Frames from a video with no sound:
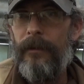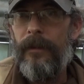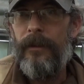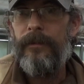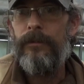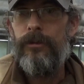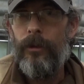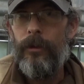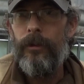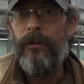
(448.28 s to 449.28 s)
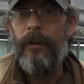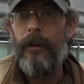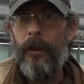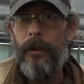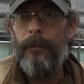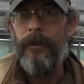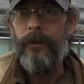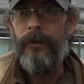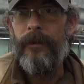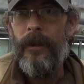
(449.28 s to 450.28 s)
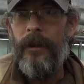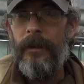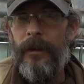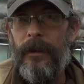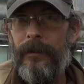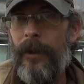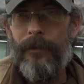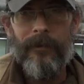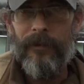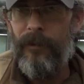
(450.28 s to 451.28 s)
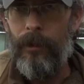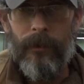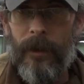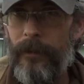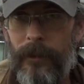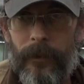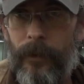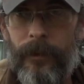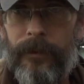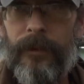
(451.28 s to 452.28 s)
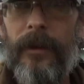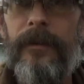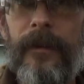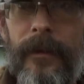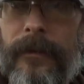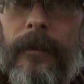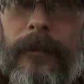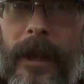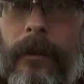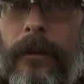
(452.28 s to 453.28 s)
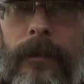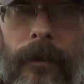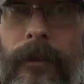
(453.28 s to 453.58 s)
excess sugars and carbons, it doesn't just hold on to those, it sends them down into